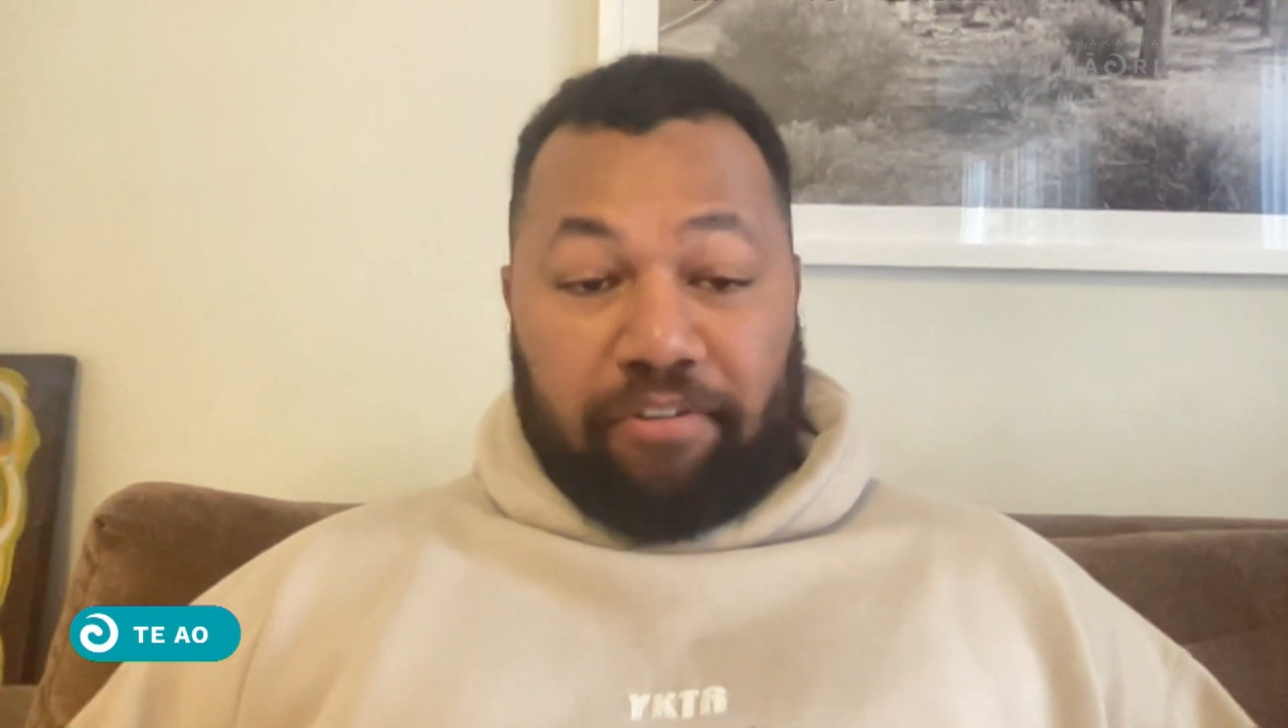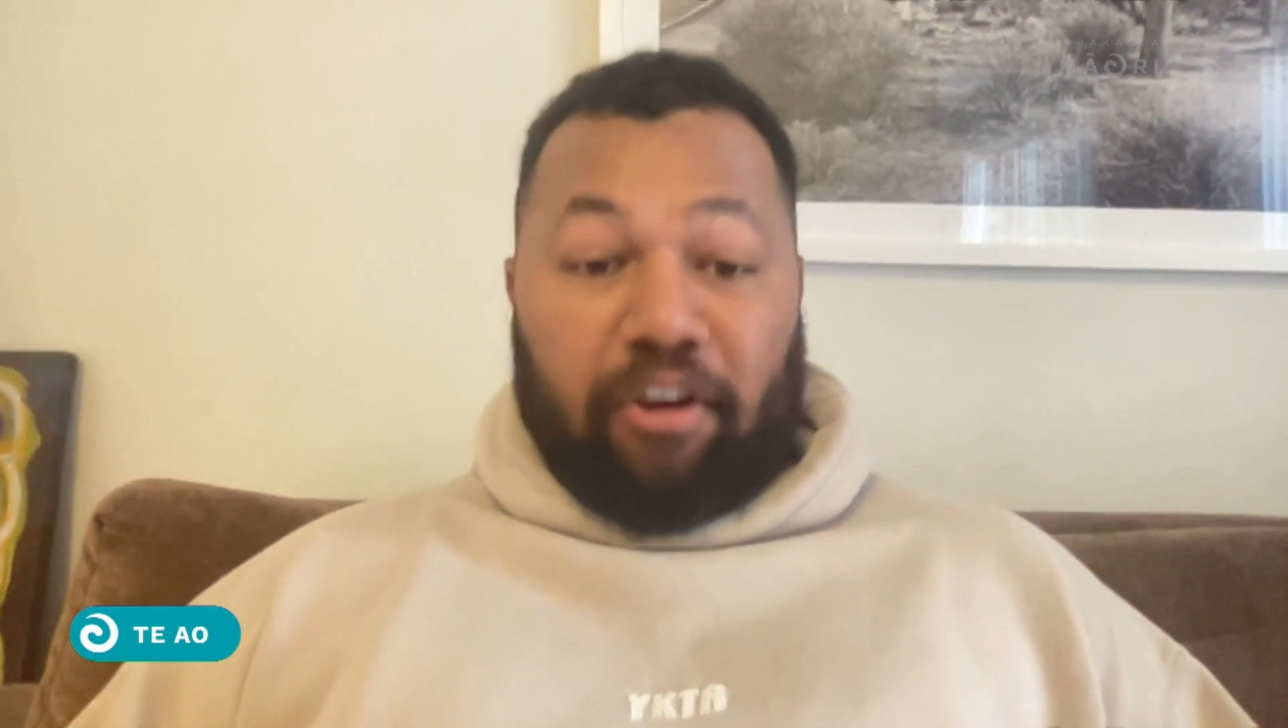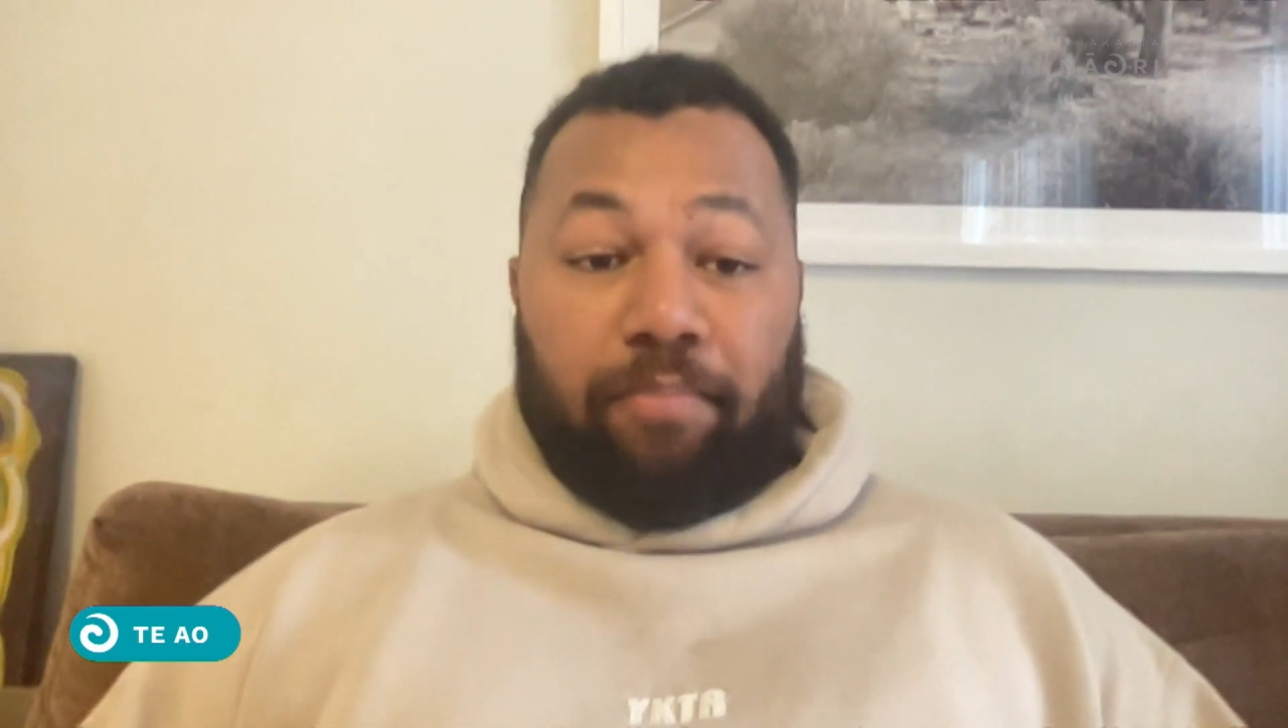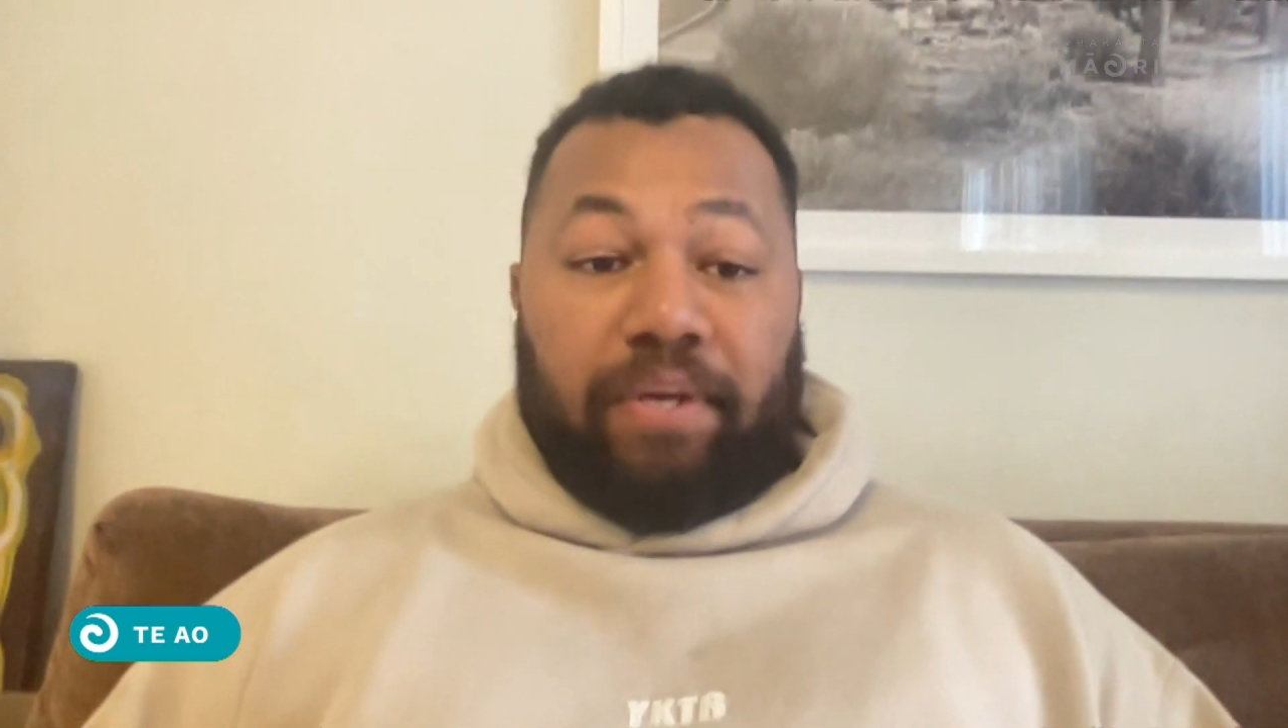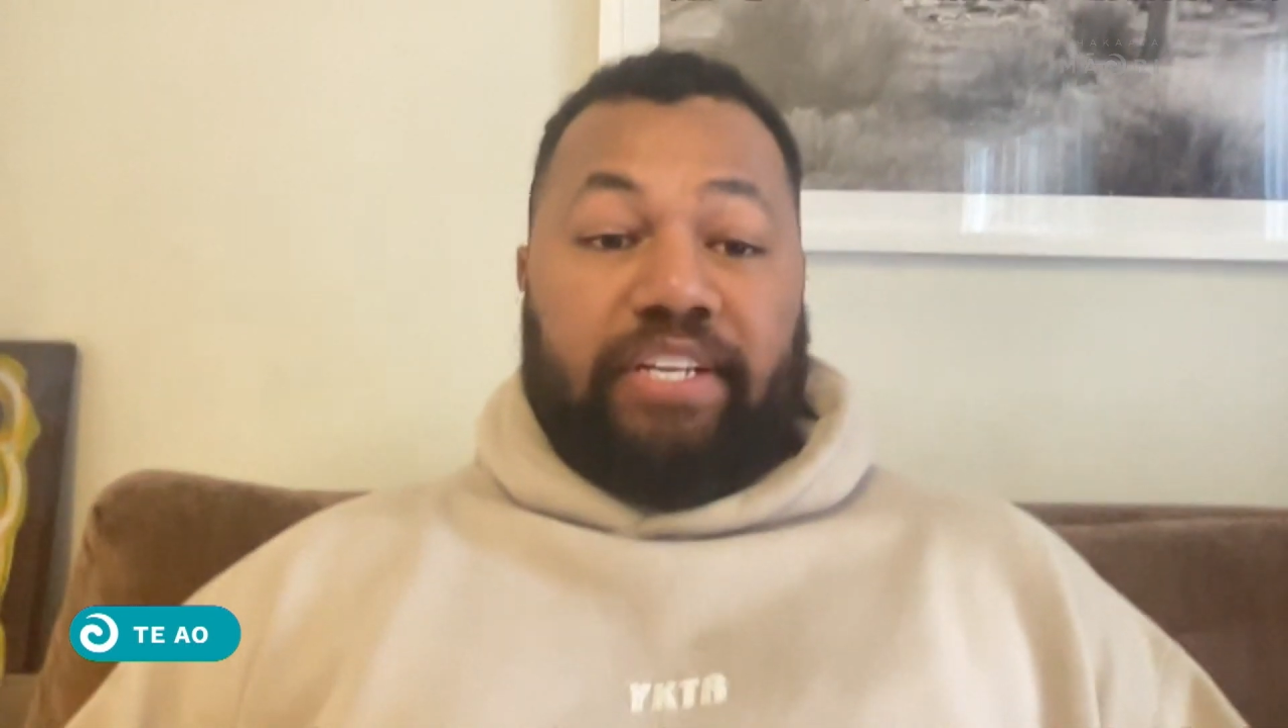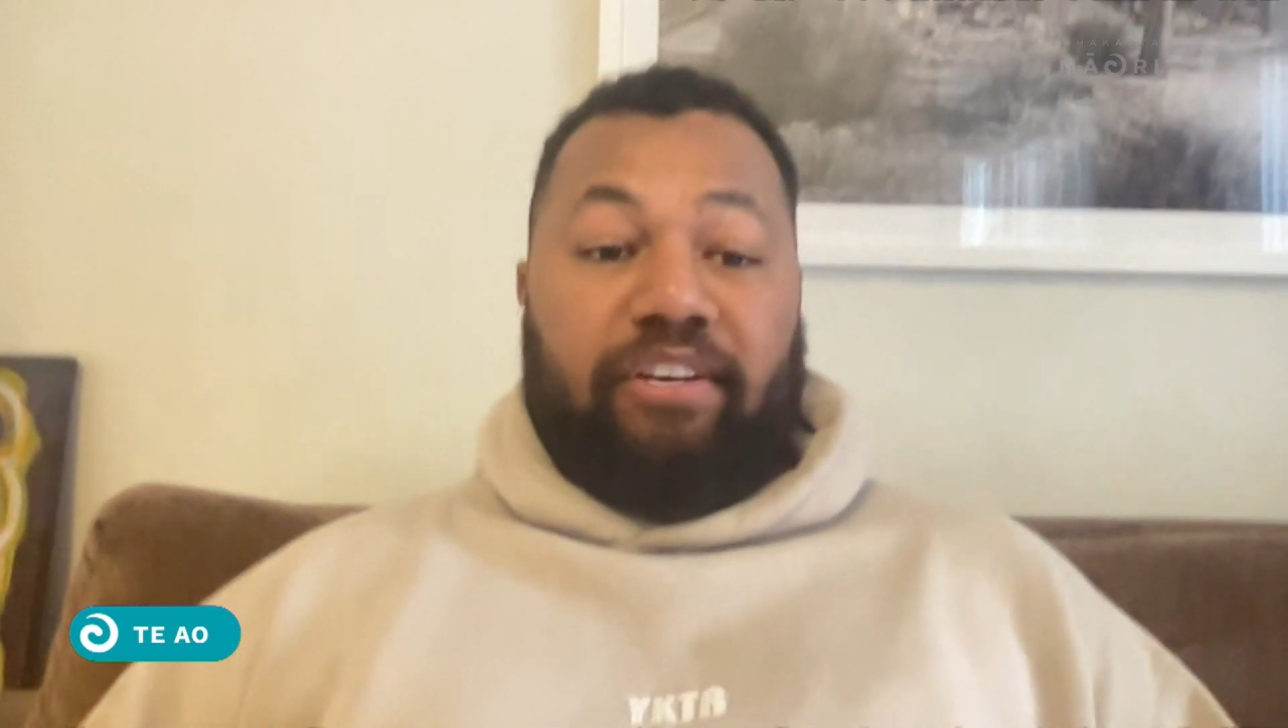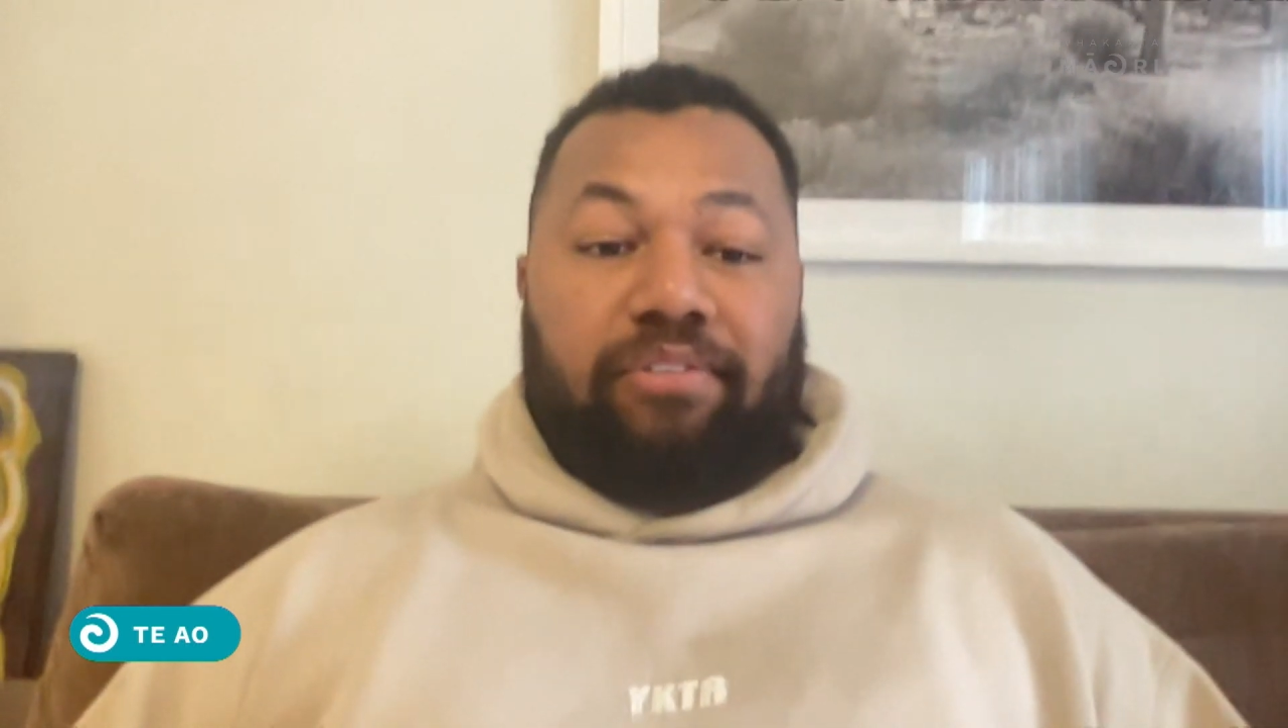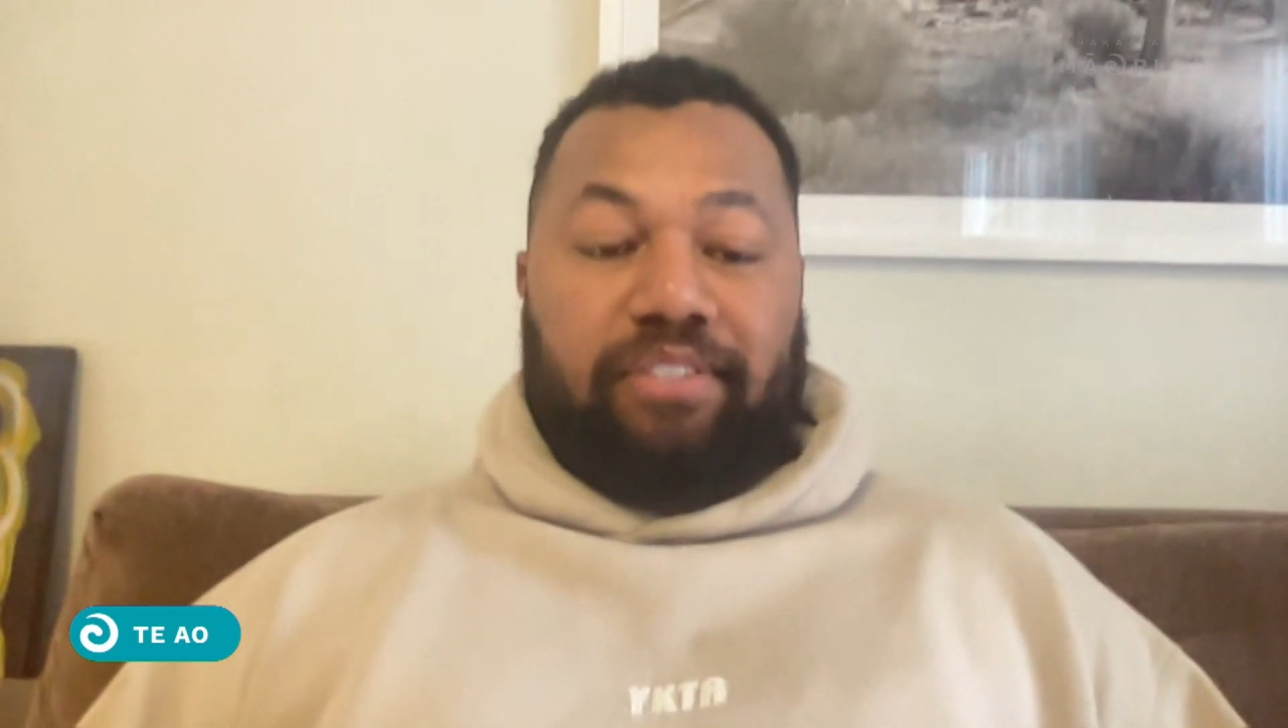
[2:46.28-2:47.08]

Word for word: a very big deal